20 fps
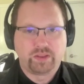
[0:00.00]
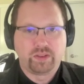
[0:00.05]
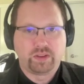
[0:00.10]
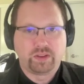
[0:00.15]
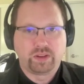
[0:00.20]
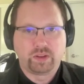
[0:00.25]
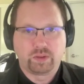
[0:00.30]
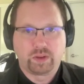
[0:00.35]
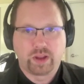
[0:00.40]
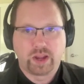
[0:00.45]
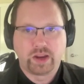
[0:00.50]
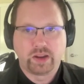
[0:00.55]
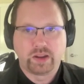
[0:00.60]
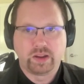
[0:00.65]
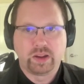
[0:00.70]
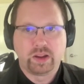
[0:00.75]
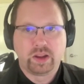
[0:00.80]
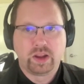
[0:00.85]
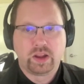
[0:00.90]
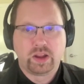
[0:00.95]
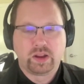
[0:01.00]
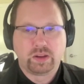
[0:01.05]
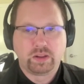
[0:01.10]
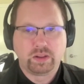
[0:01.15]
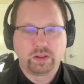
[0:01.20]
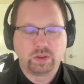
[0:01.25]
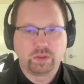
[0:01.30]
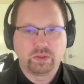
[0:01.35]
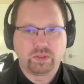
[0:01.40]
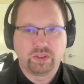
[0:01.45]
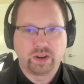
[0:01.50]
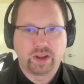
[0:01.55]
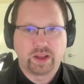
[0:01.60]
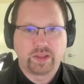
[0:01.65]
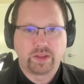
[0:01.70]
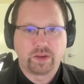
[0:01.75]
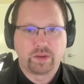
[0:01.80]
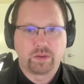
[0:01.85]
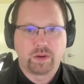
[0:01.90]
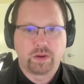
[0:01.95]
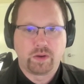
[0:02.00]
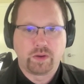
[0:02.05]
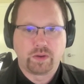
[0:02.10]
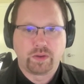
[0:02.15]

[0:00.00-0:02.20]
so kind of loosen on their own.